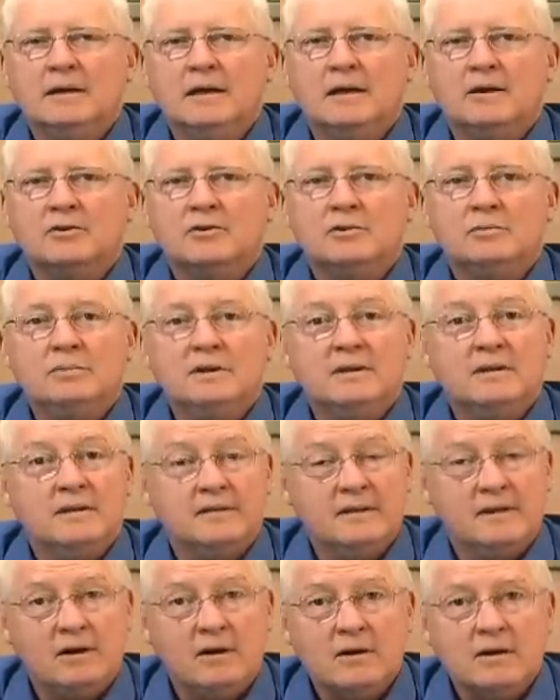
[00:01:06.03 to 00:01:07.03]
It could be
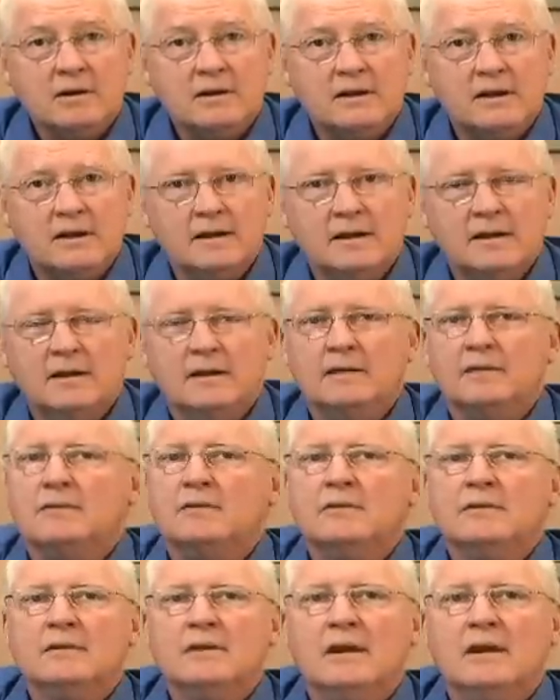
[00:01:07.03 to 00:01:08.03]
that they are getting
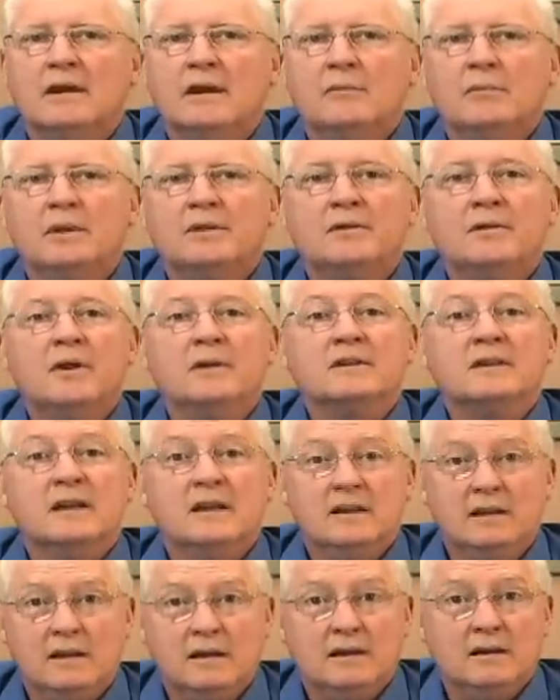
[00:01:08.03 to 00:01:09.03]
it, but they're not
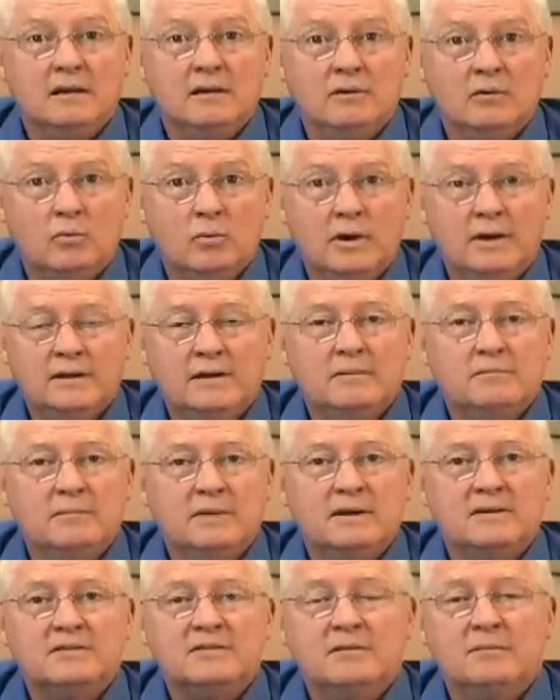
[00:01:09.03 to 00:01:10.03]
getting it in a way that
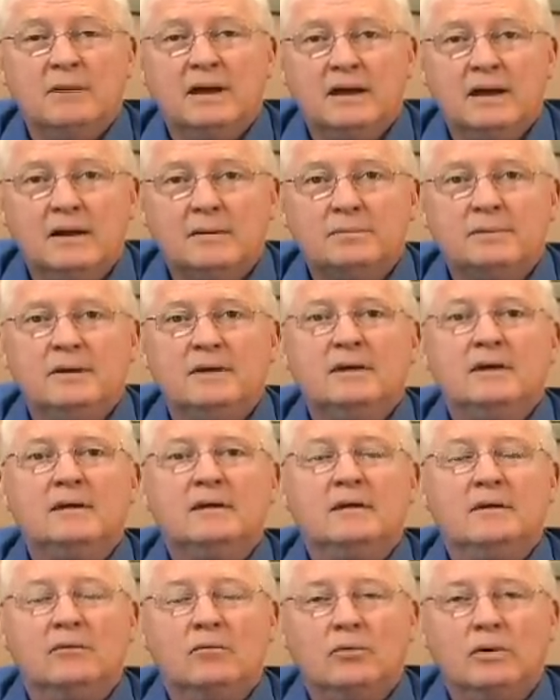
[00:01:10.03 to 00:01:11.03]
makes them happy,
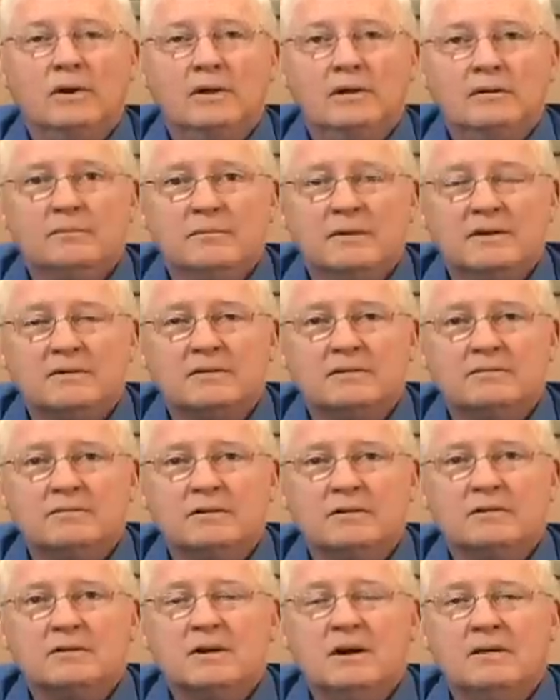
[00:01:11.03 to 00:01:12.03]
in a way that makes them
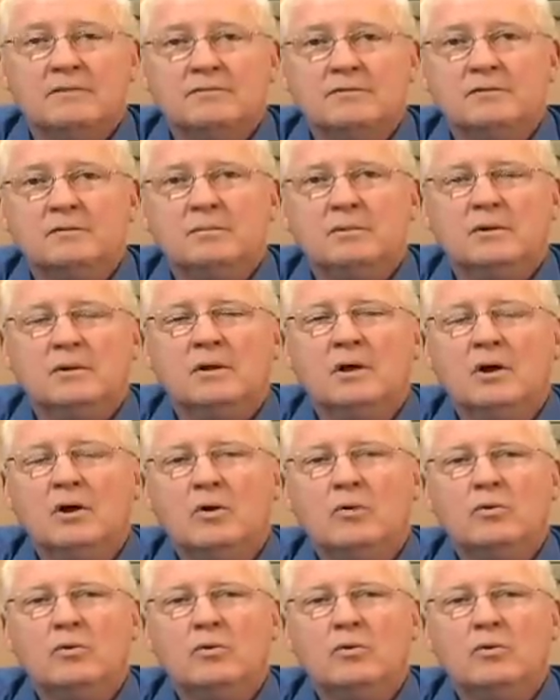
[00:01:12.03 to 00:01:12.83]
feel comfortable,